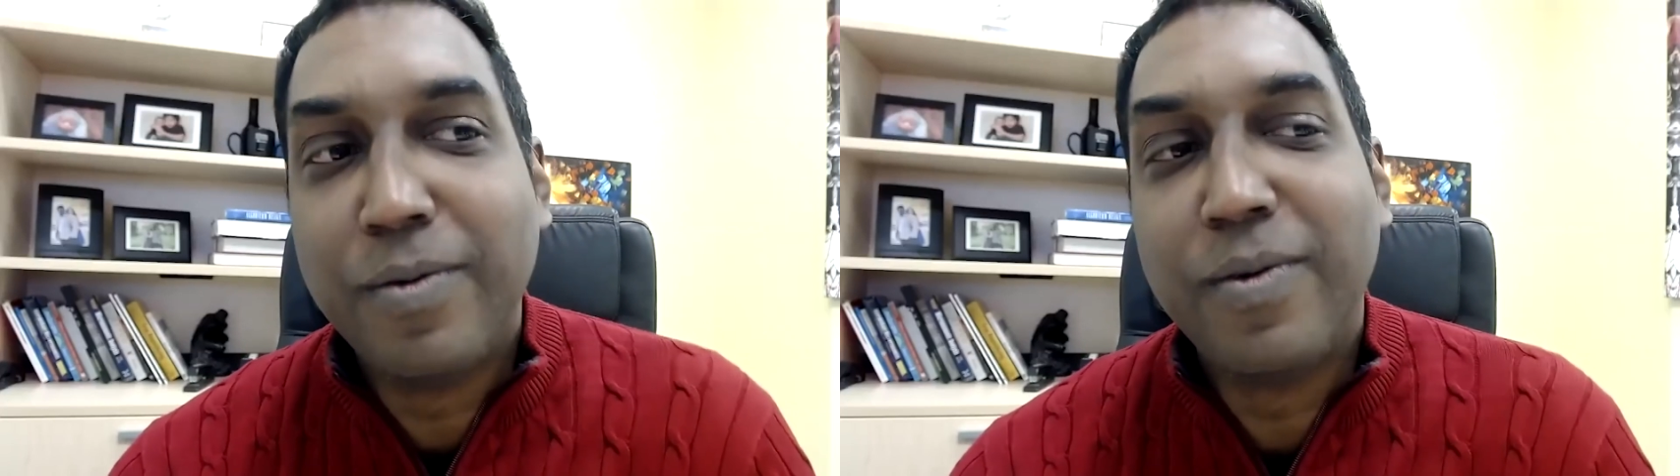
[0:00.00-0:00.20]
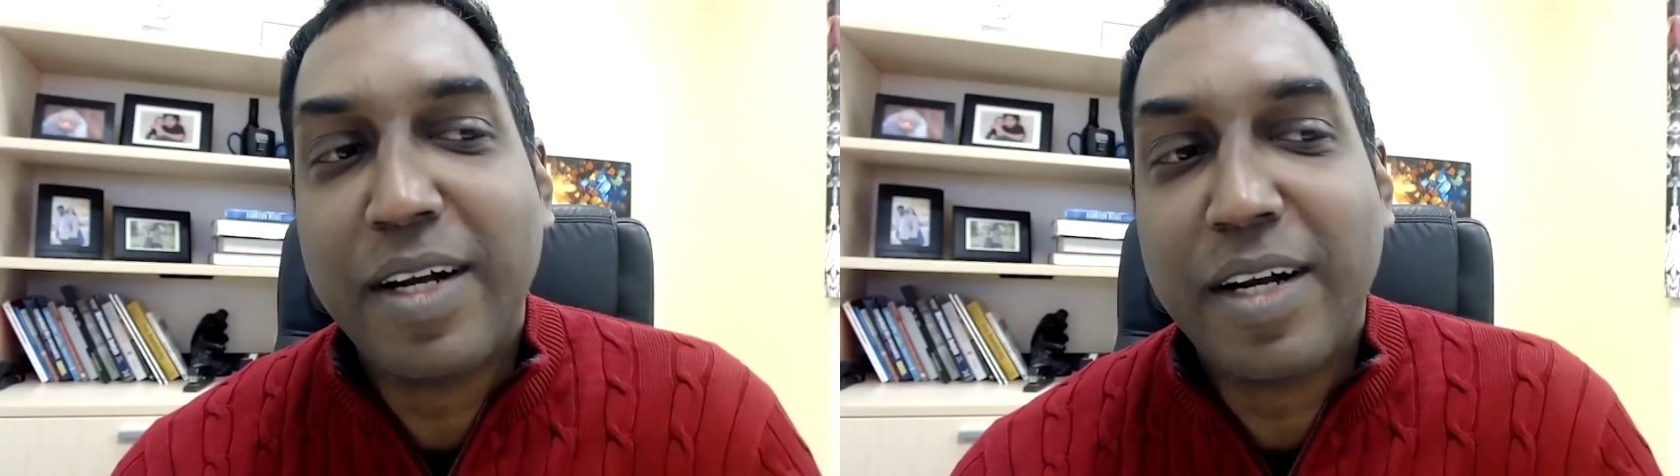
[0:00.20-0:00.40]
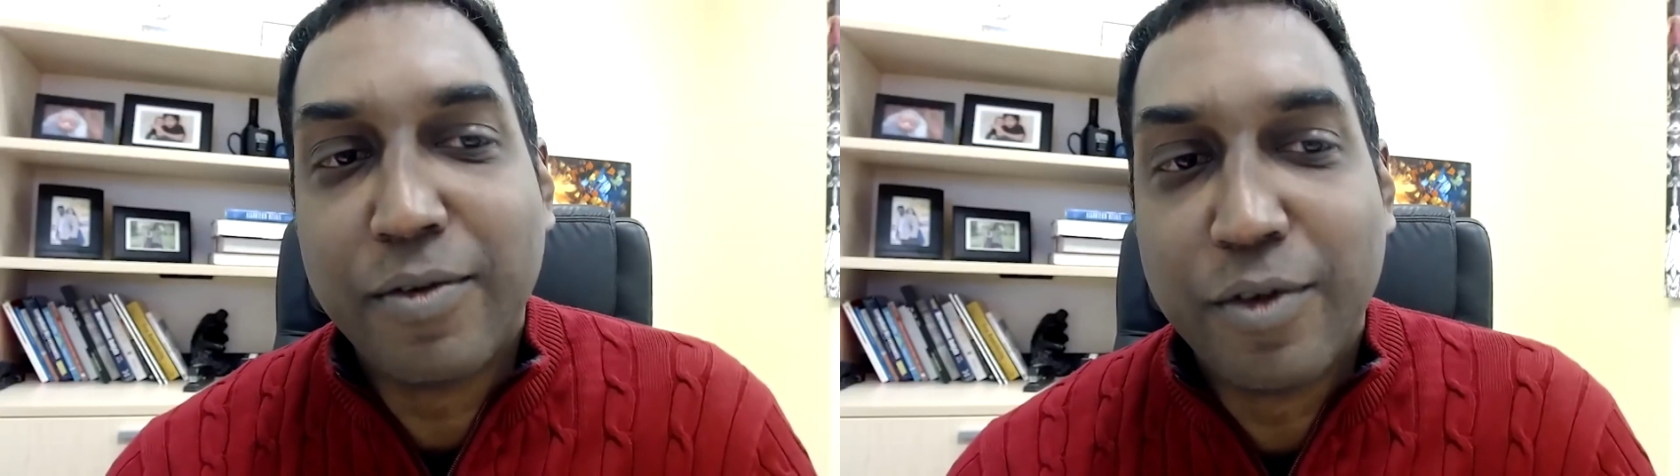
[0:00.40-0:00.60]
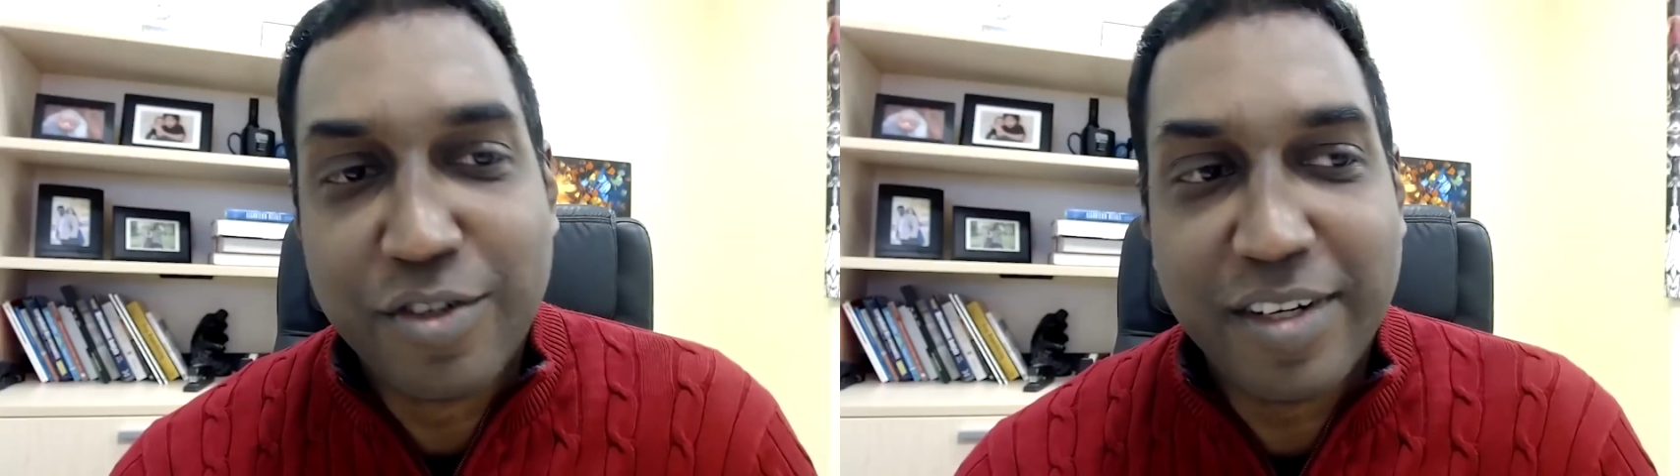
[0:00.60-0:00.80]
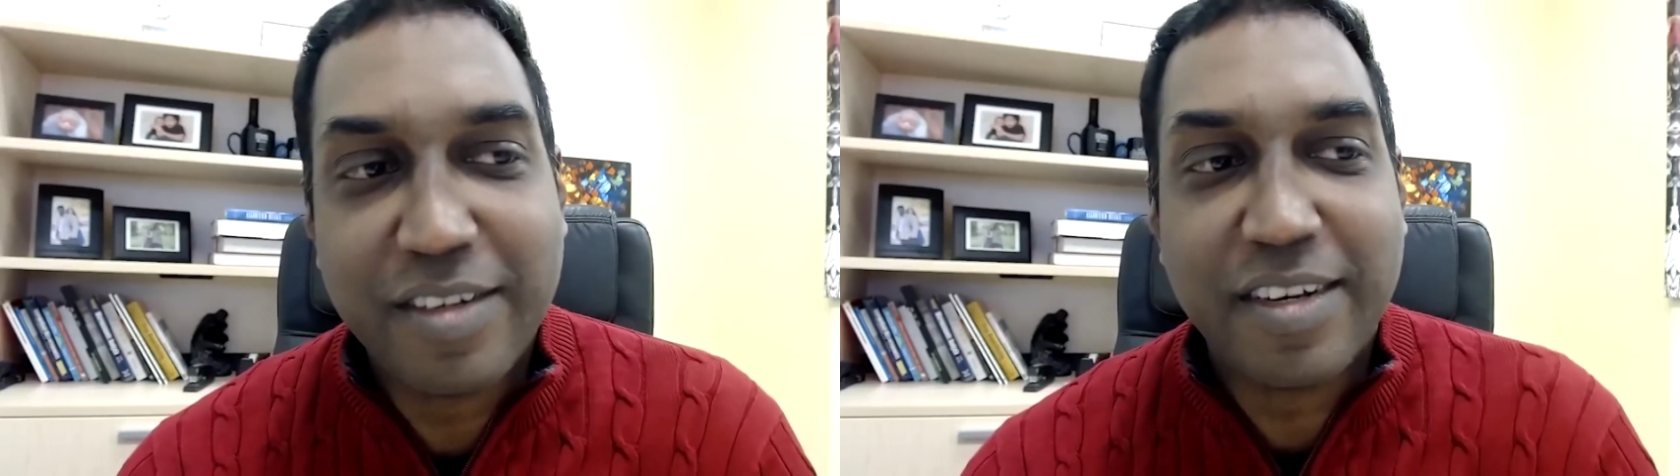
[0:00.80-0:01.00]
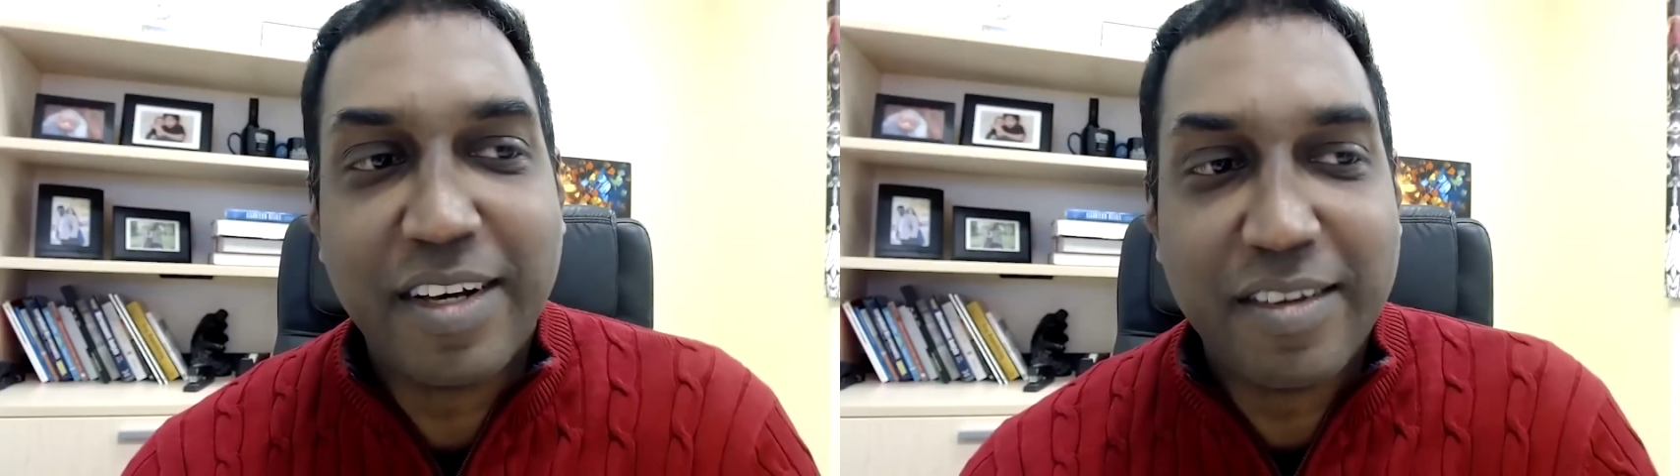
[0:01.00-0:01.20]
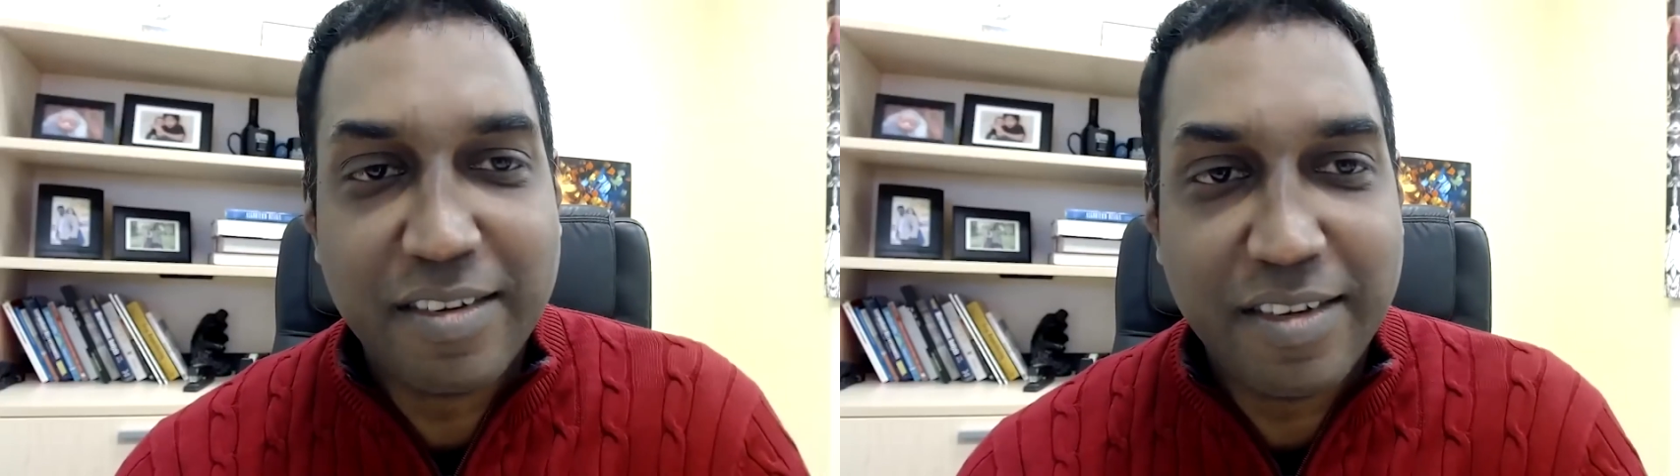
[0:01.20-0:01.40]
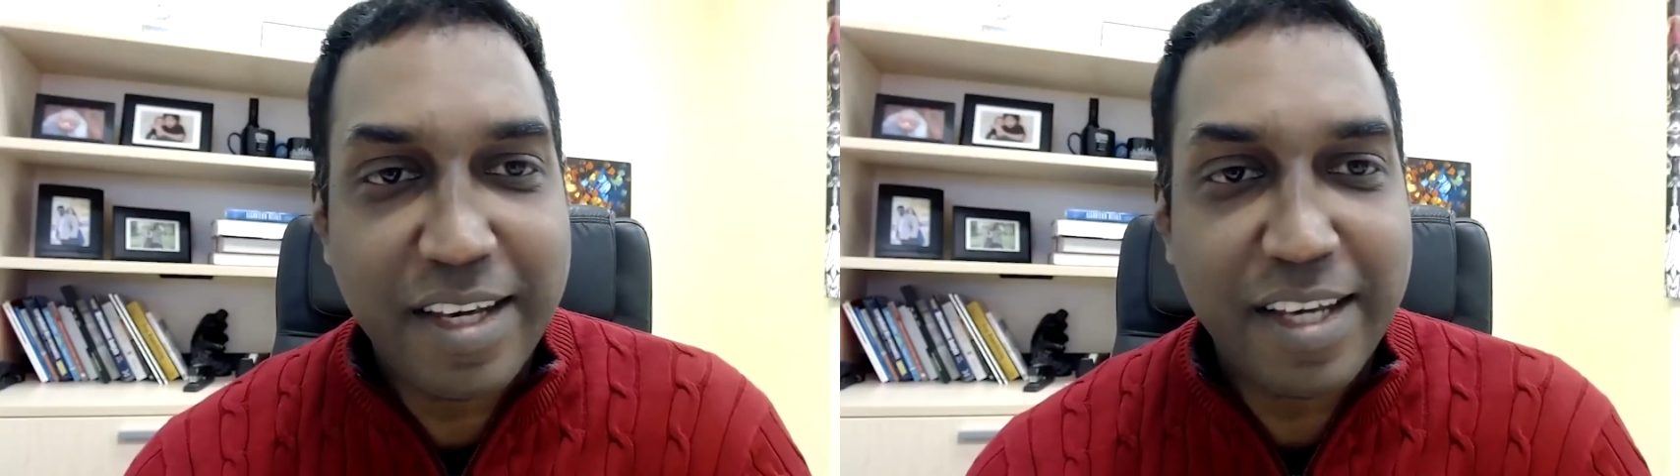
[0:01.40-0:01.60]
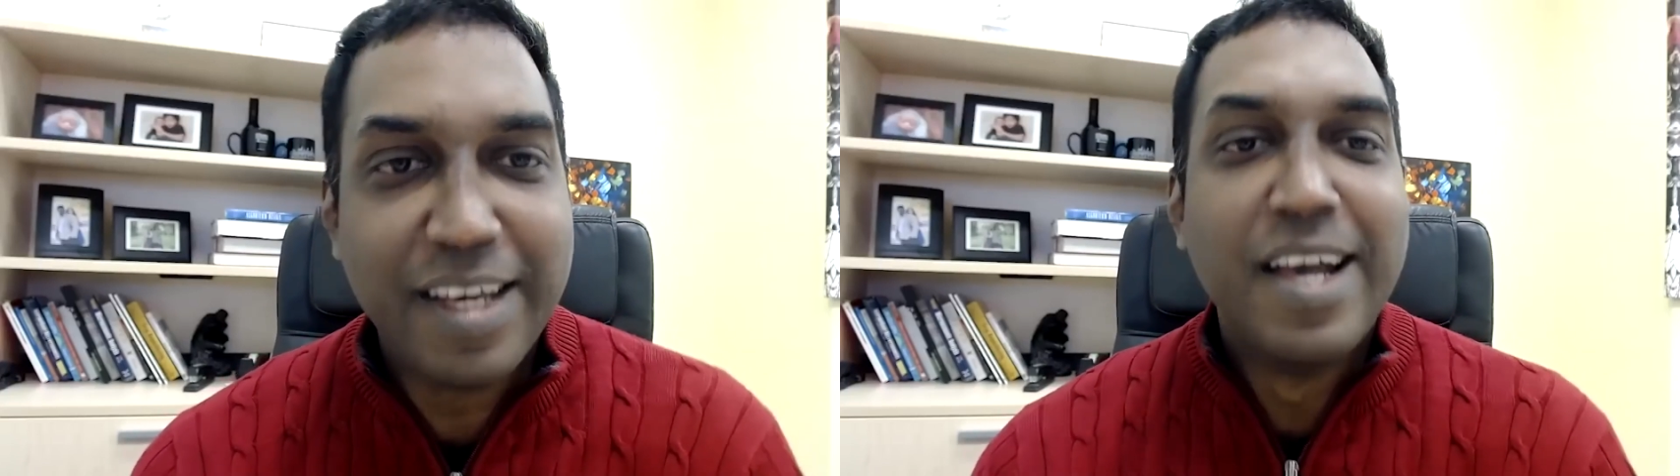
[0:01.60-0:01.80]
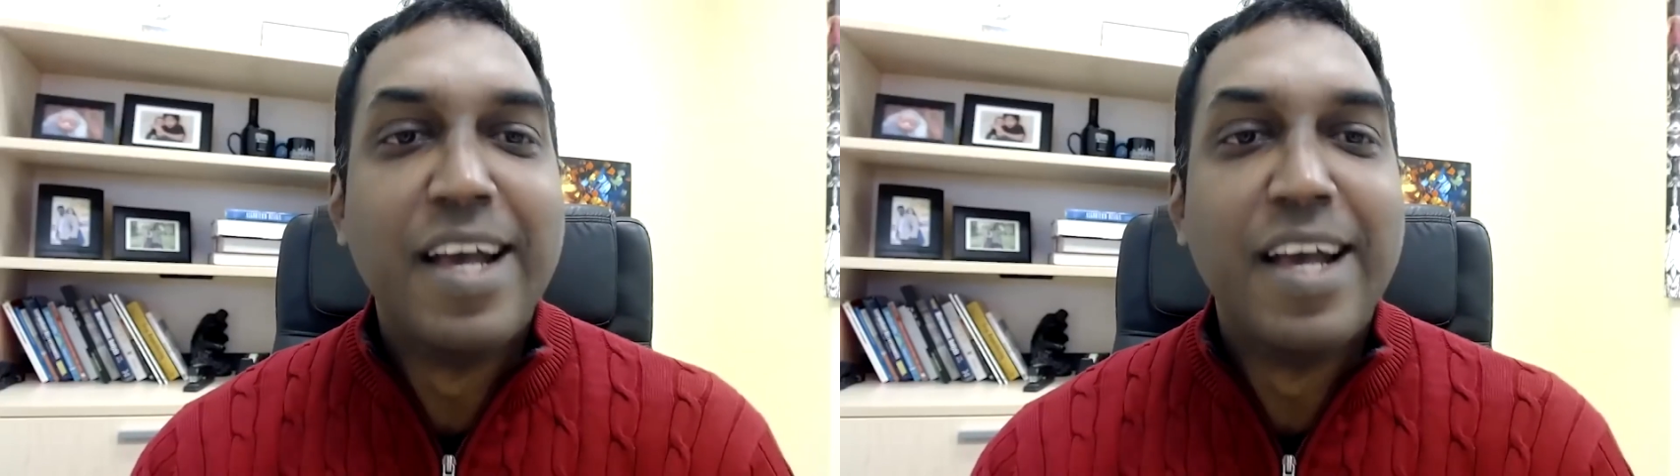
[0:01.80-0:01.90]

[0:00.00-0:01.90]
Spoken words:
what evolutionary science is saying,